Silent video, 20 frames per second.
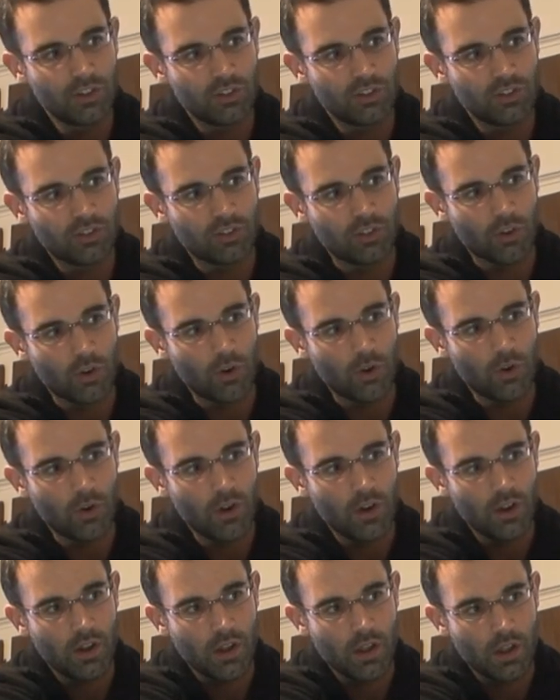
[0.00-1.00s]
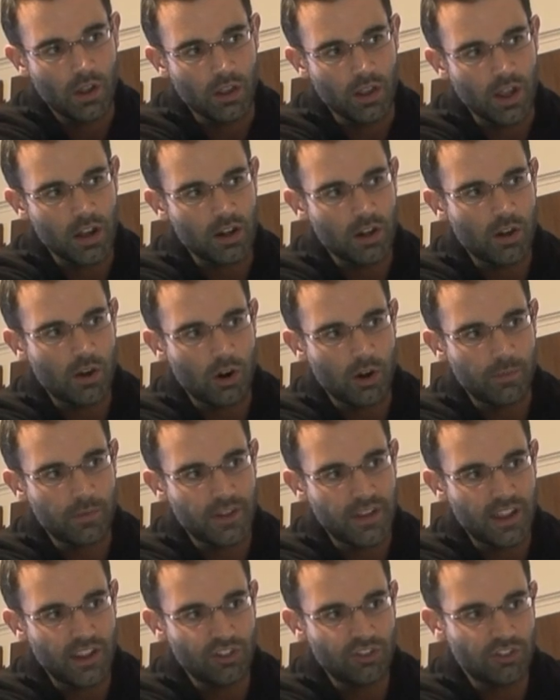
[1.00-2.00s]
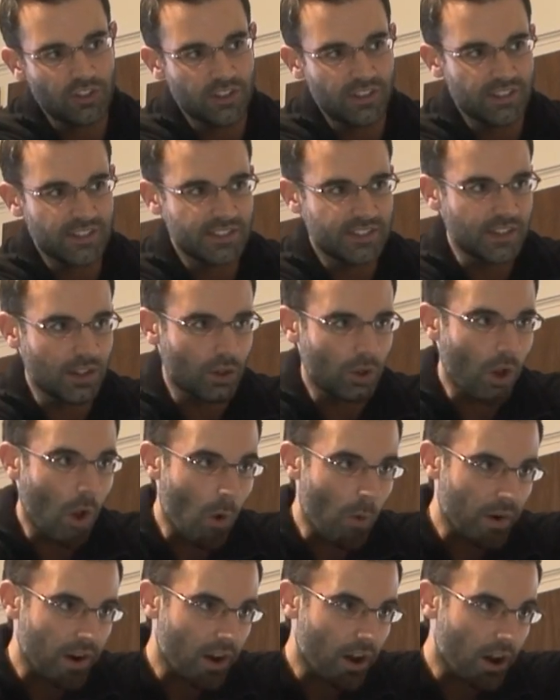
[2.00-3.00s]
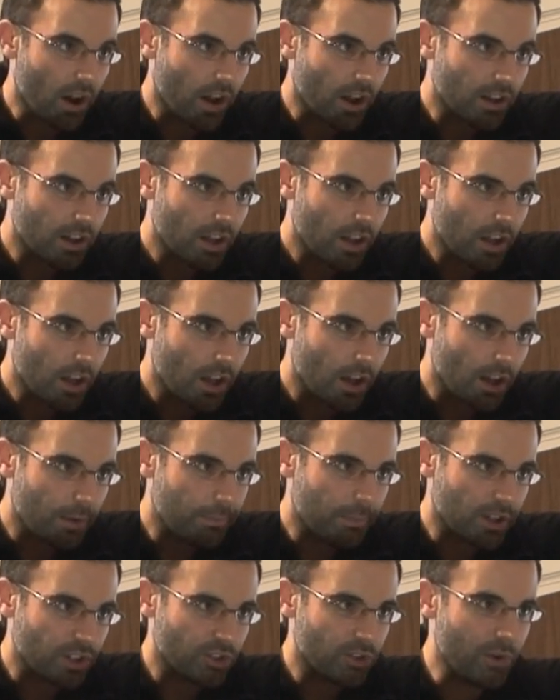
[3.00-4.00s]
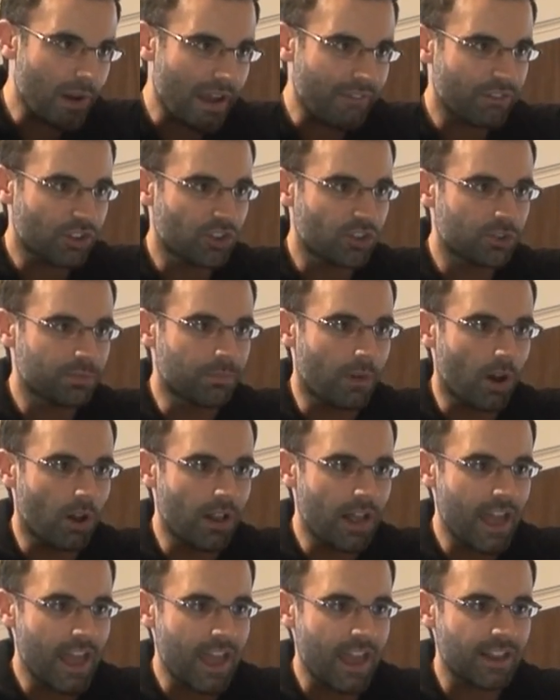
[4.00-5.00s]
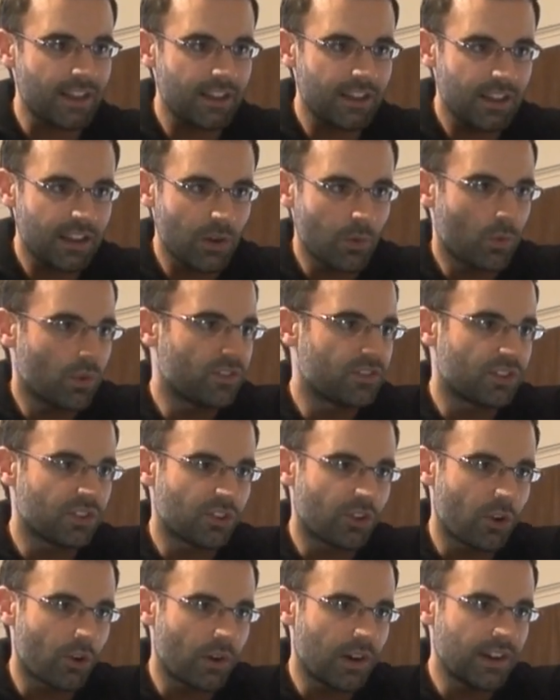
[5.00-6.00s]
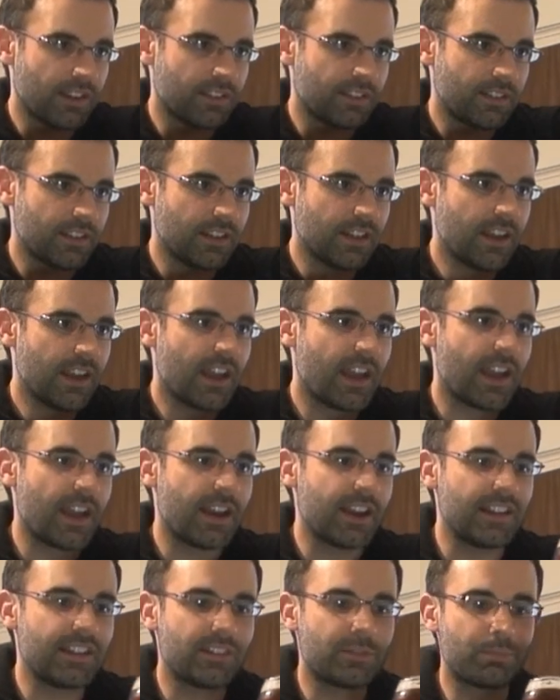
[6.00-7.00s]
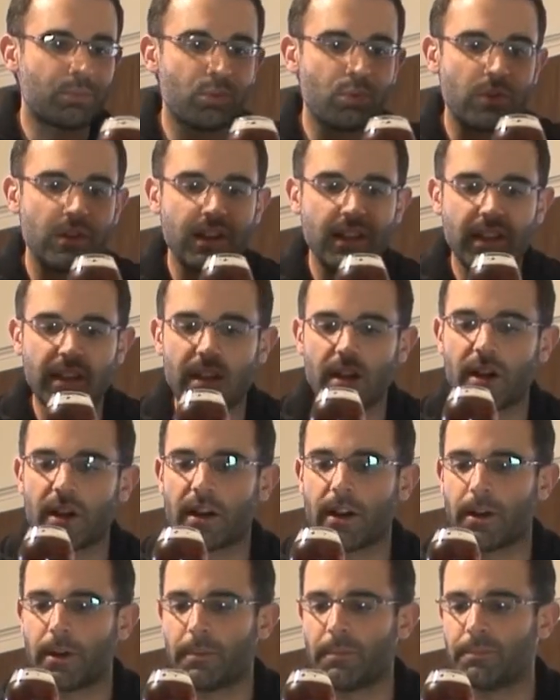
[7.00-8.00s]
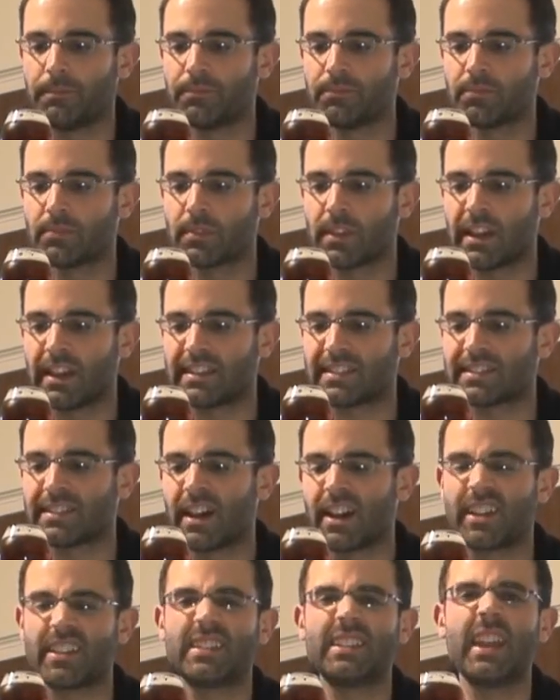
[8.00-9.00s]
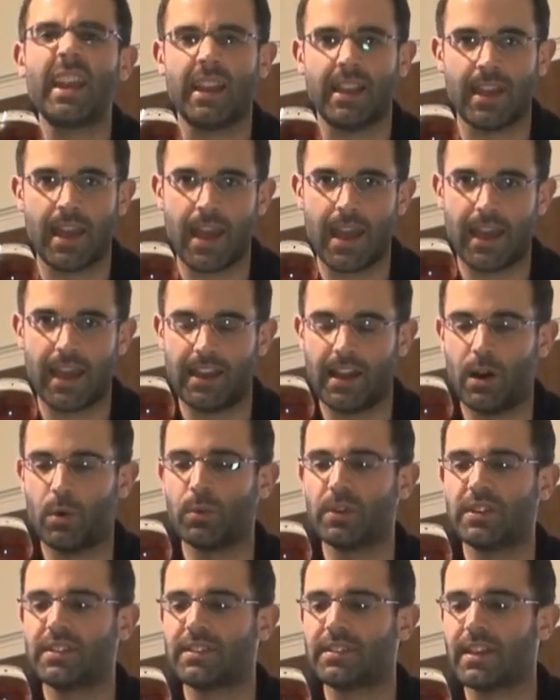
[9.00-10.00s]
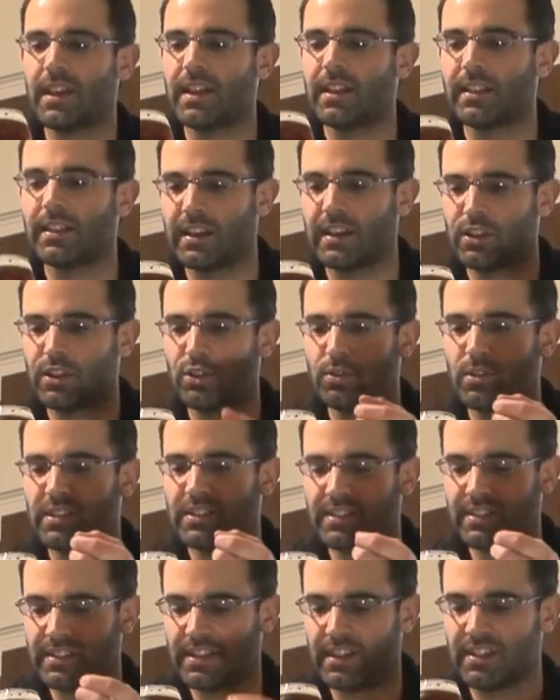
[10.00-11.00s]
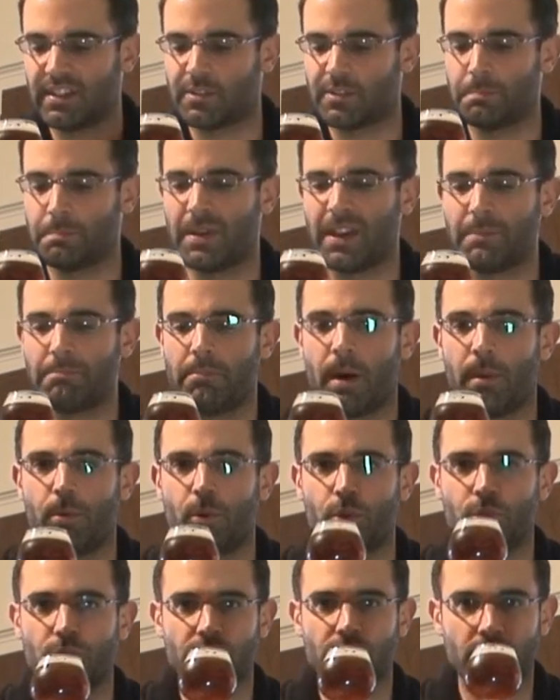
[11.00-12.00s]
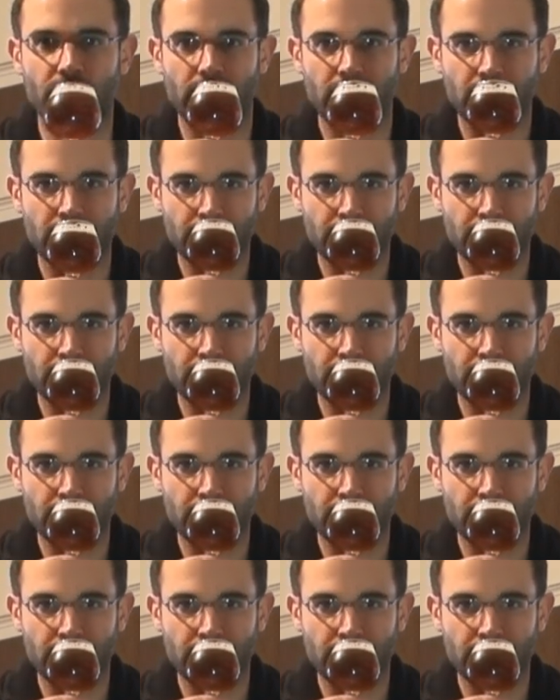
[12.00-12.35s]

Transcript: So a lot of carbonation still going on, but you have a small head. It wasn't crazy. And it's pretty, it's not a thick head, I would say. Like you can see it's big bubbles.